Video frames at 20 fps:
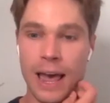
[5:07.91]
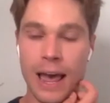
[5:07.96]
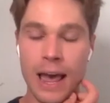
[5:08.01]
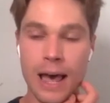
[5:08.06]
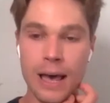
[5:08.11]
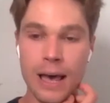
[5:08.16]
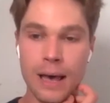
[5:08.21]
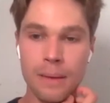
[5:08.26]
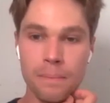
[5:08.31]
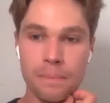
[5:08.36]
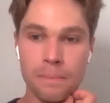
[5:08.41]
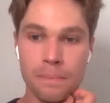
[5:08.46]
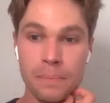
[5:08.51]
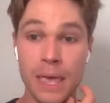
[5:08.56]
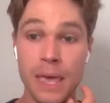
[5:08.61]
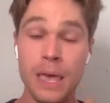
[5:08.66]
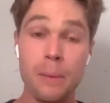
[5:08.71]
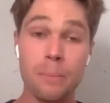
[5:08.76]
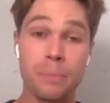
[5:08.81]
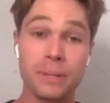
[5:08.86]

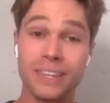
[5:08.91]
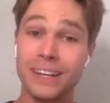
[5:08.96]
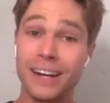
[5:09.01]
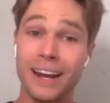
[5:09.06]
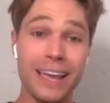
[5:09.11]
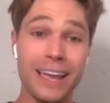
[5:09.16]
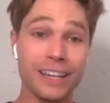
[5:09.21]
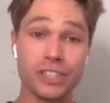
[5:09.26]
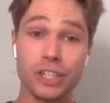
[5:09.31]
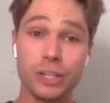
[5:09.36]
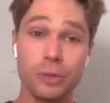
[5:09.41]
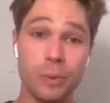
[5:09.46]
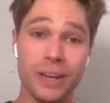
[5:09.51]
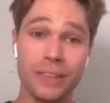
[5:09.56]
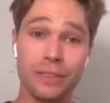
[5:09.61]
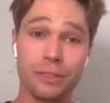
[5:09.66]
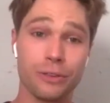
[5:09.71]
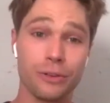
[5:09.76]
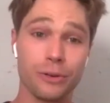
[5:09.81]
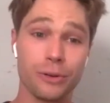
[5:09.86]
But then I actually
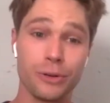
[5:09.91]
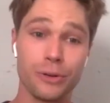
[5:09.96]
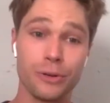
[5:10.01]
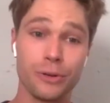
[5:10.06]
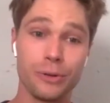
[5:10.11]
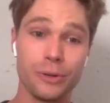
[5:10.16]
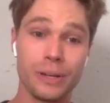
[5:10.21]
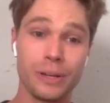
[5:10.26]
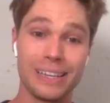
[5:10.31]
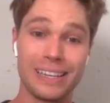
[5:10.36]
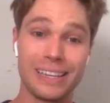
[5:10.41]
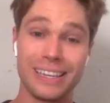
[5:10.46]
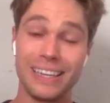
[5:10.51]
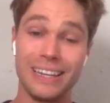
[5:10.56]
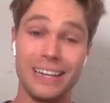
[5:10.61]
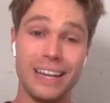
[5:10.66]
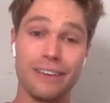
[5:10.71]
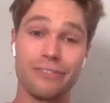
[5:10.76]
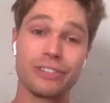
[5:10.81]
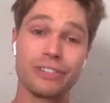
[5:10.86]
went through
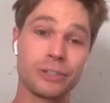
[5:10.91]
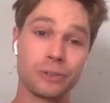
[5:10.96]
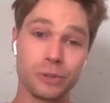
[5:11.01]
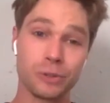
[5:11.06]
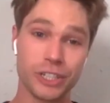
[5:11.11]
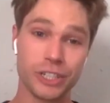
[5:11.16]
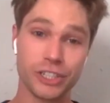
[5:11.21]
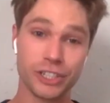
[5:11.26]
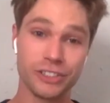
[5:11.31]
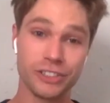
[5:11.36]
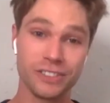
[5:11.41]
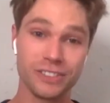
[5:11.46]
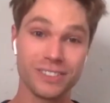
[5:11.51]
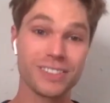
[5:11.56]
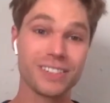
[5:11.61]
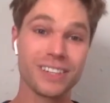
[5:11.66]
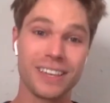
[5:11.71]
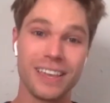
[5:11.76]
11 auditions,